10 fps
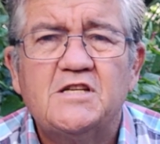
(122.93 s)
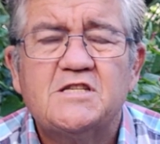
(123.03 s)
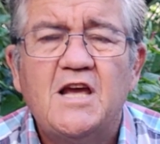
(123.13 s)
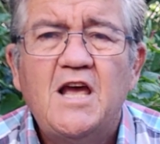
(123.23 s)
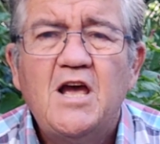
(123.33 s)

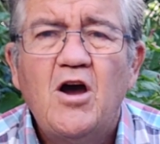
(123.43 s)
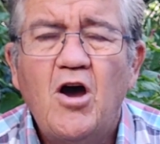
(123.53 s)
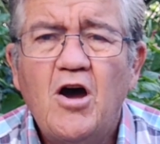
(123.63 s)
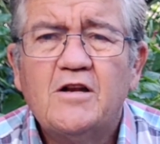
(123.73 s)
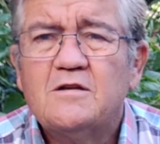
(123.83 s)
his
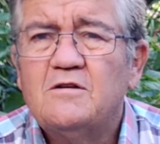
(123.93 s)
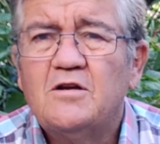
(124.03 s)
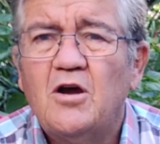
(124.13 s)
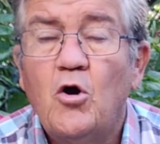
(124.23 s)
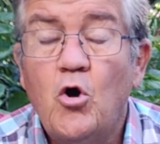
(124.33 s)
heart
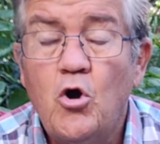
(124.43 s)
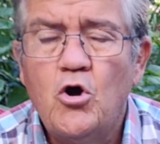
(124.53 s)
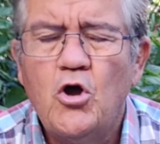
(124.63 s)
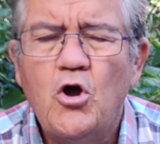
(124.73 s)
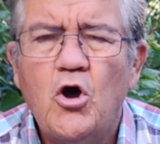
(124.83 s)
or
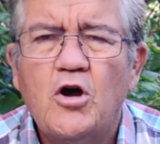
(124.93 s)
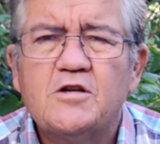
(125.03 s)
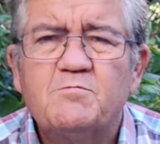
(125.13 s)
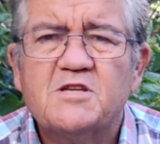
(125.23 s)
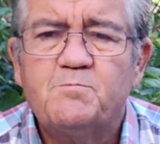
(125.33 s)
her
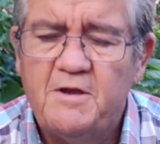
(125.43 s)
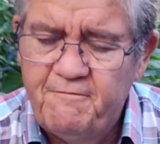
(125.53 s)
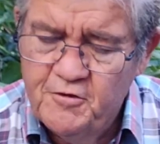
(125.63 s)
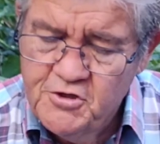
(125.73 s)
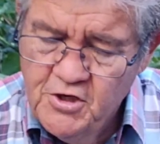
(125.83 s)
heart must be
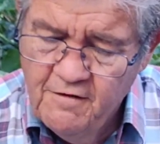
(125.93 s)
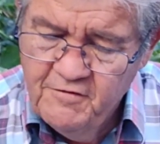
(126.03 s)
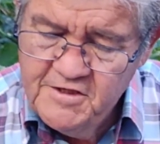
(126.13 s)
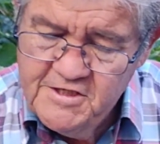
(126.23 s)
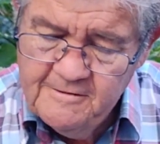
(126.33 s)
for
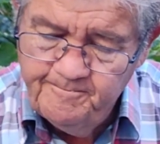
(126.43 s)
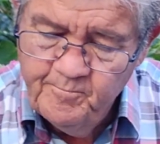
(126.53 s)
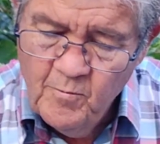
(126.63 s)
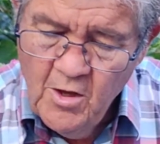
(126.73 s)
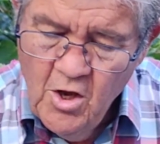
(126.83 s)
service.
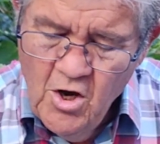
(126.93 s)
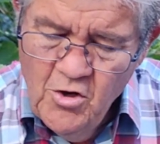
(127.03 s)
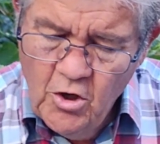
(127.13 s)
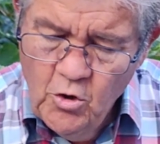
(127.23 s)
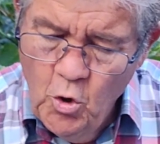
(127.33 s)

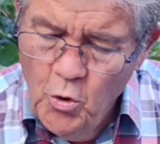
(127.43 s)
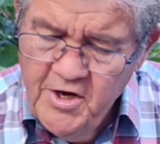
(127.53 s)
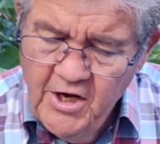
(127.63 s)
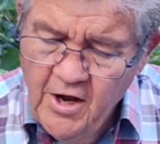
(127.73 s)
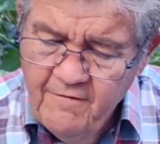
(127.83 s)
Not
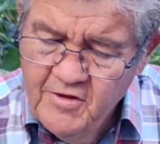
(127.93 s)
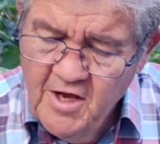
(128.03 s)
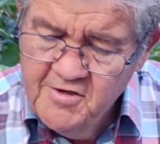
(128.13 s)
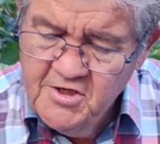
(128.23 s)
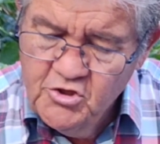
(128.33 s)
lording it over
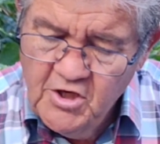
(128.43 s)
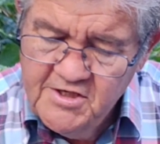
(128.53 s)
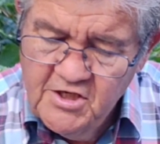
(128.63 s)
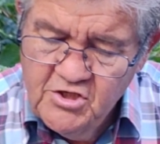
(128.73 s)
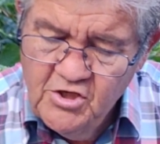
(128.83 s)
those
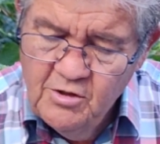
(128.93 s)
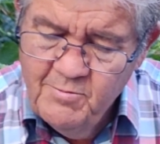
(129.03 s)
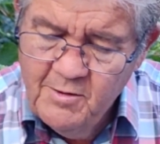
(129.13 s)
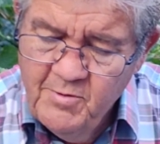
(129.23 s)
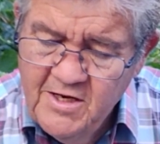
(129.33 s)
entrusted to you,
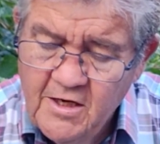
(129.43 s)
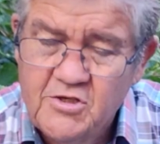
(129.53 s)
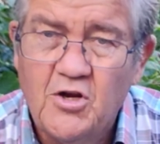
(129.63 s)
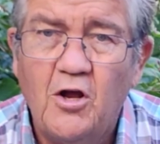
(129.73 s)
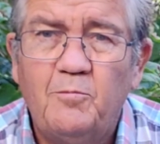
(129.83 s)
but being
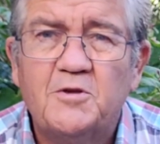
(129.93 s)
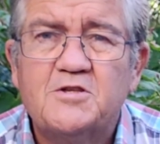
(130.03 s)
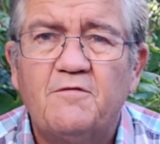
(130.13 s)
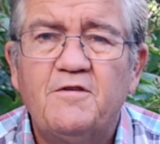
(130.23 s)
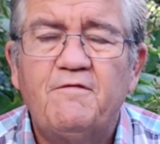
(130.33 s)

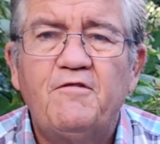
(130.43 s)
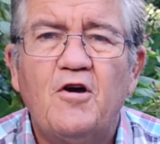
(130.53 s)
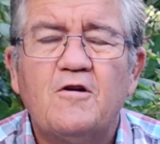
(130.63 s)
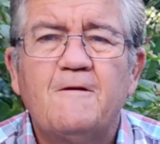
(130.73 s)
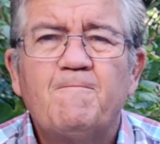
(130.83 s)
examples of the
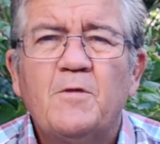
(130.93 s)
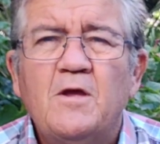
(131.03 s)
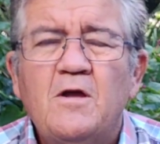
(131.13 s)
flock.